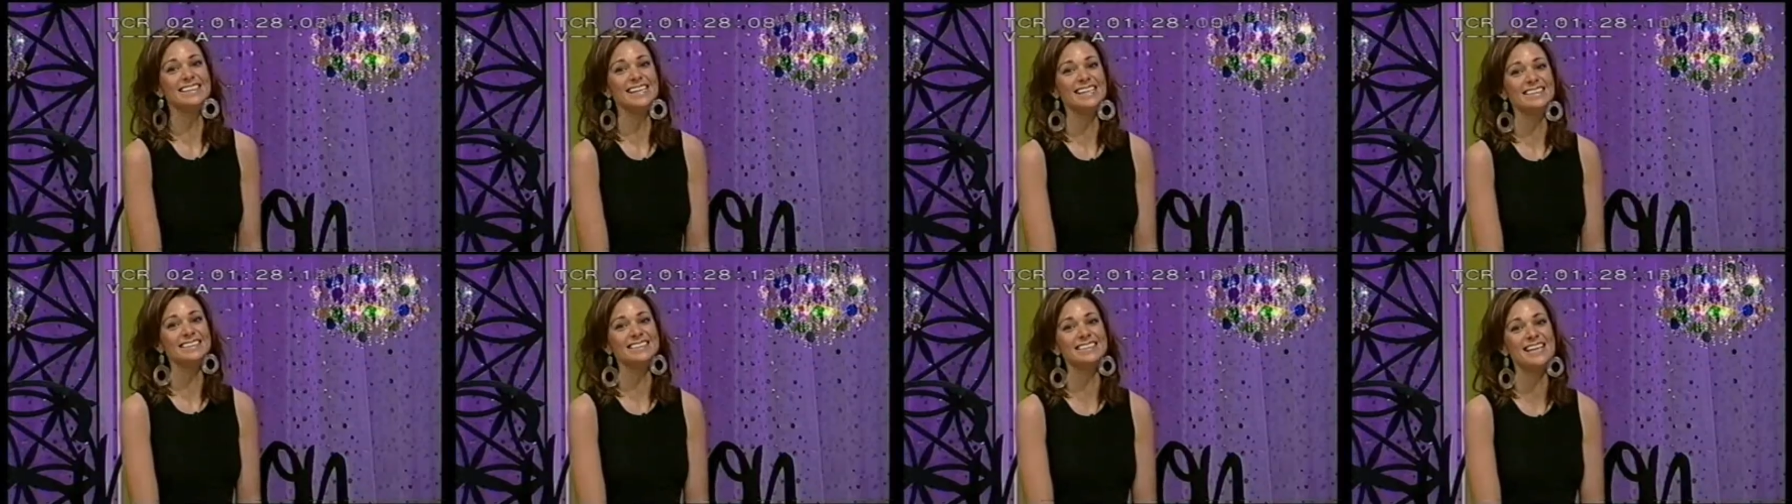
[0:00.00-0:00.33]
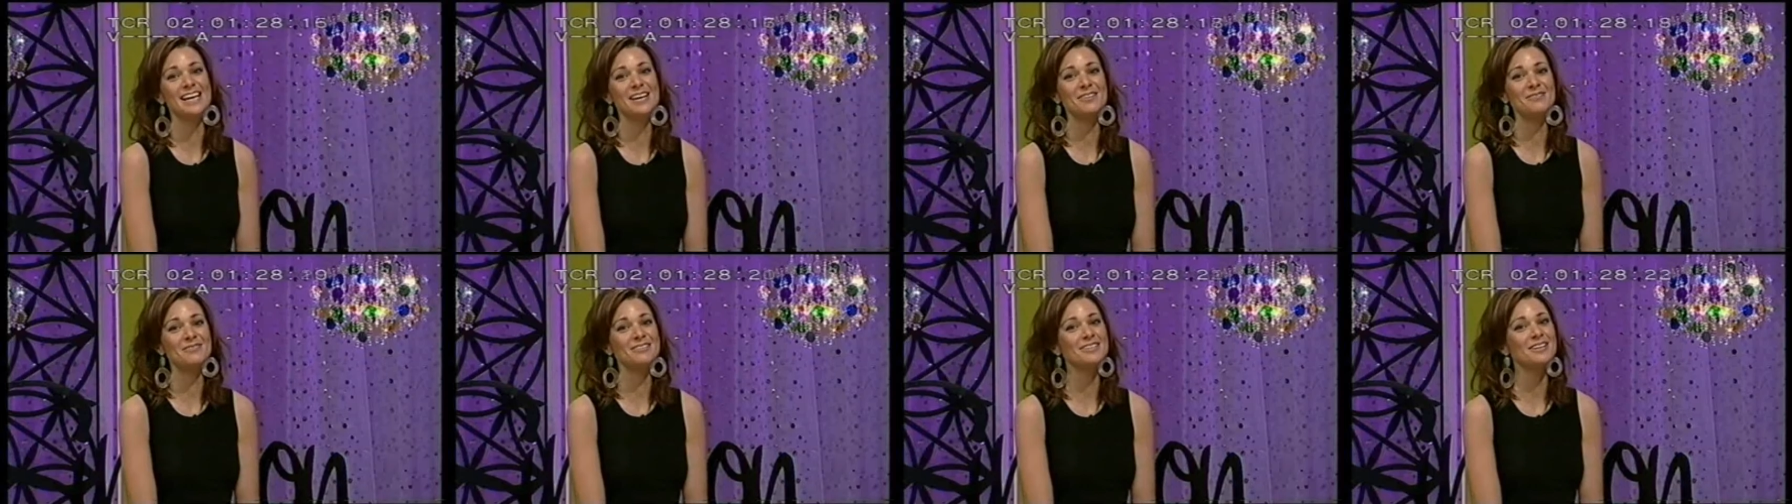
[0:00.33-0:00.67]
Now,
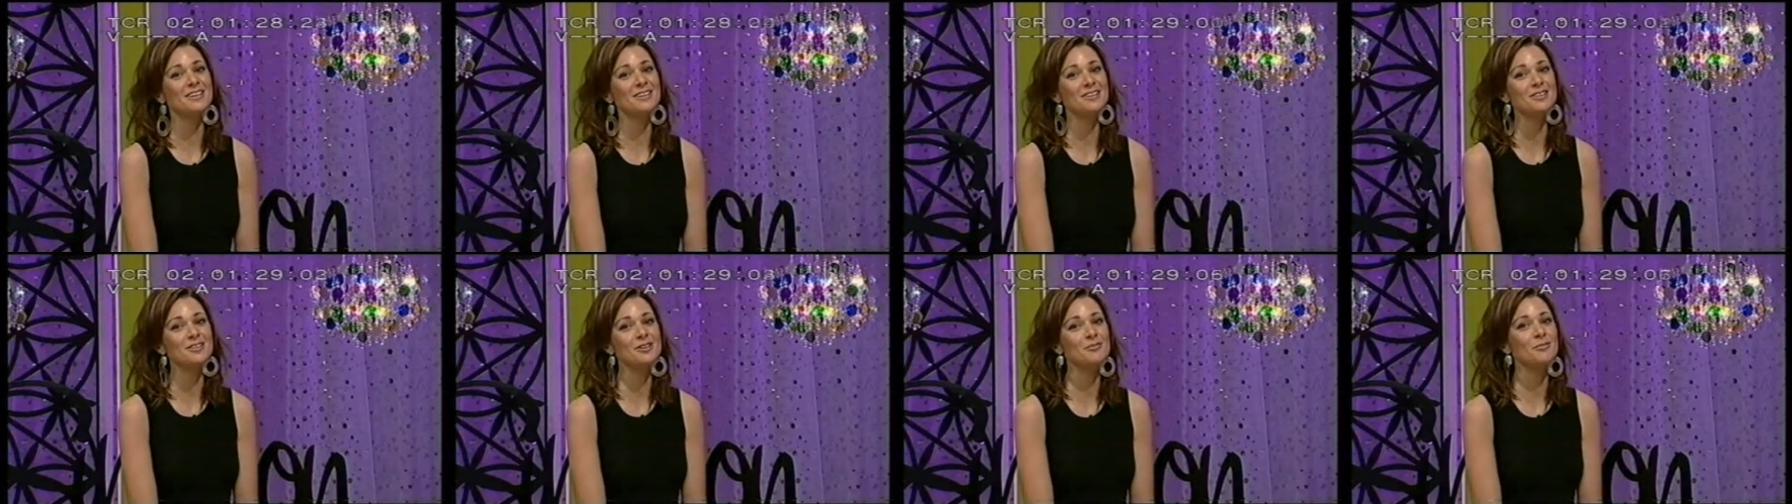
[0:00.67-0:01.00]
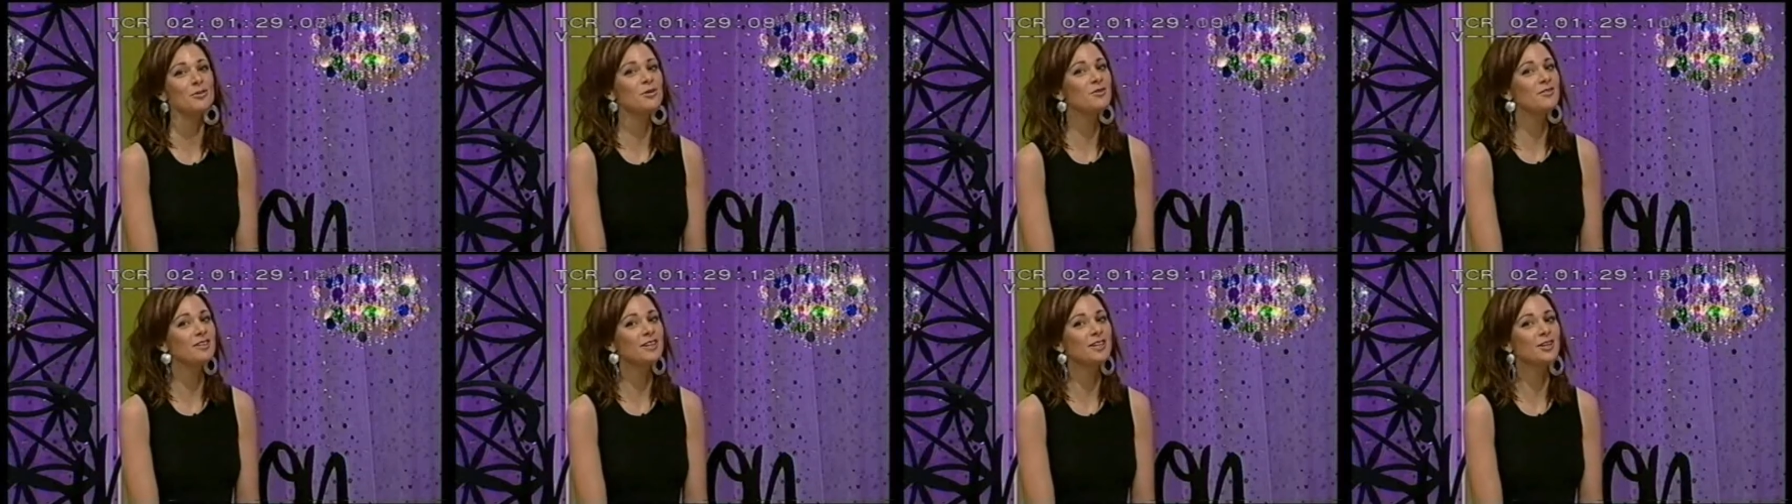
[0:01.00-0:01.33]
Chang, we know you're a
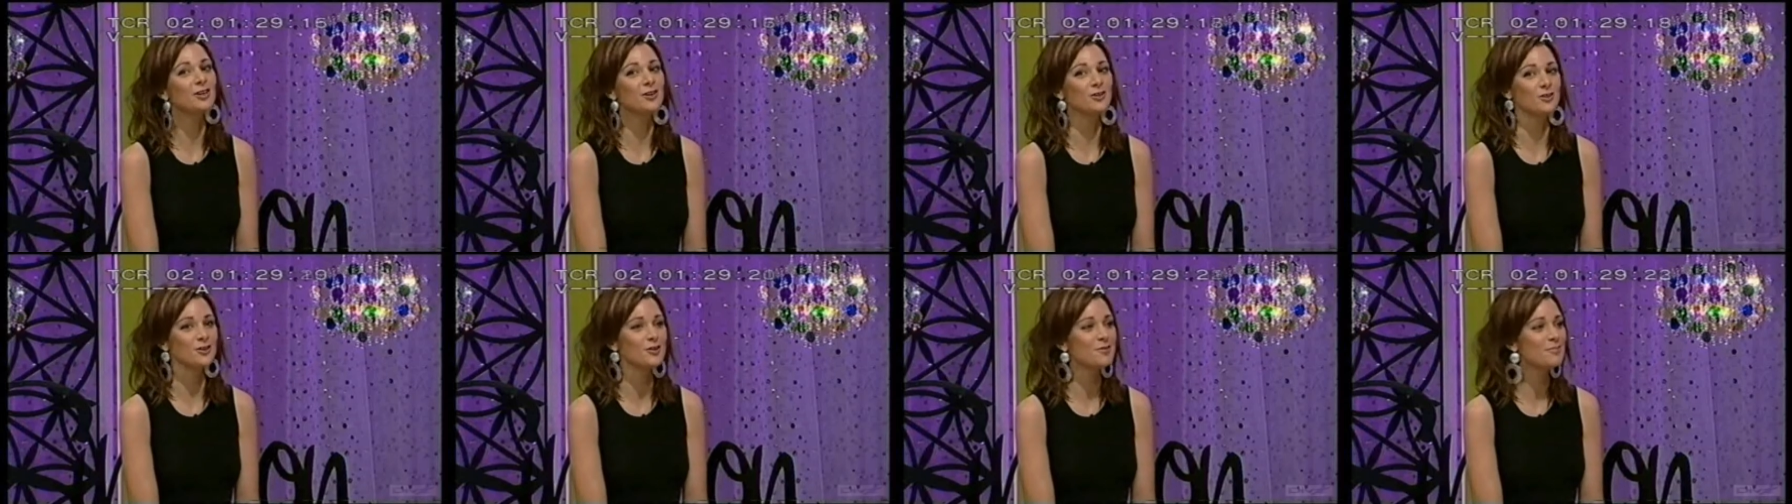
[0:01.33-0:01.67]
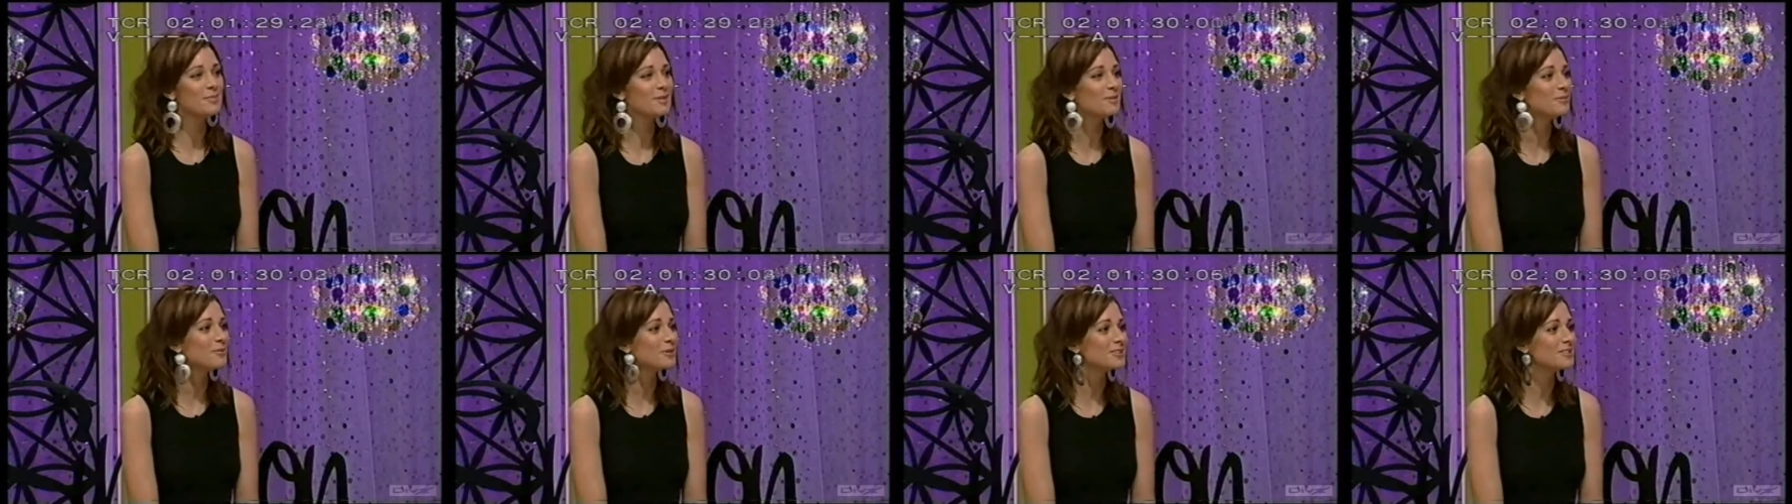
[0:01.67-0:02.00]
movie
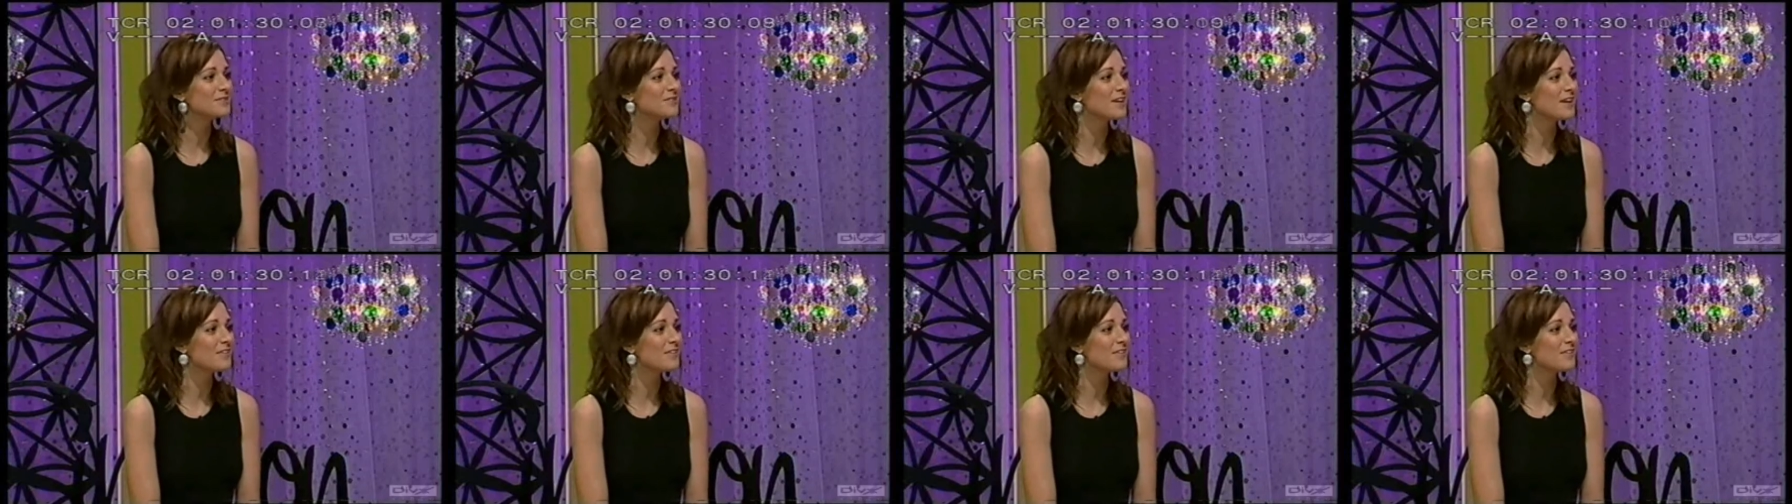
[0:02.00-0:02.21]
guru, but what's